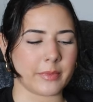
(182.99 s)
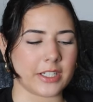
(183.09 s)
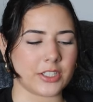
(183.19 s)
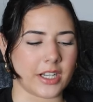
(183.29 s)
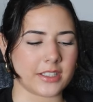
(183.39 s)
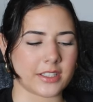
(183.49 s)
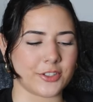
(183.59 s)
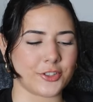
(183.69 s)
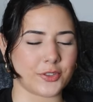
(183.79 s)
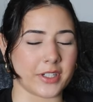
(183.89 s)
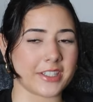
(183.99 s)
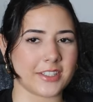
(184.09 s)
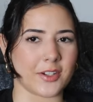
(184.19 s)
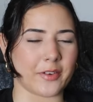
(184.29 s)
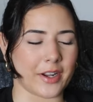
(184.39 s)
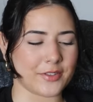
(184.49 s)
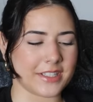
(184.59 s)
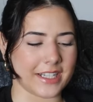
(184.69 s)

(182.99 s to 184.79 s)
my chest constricts around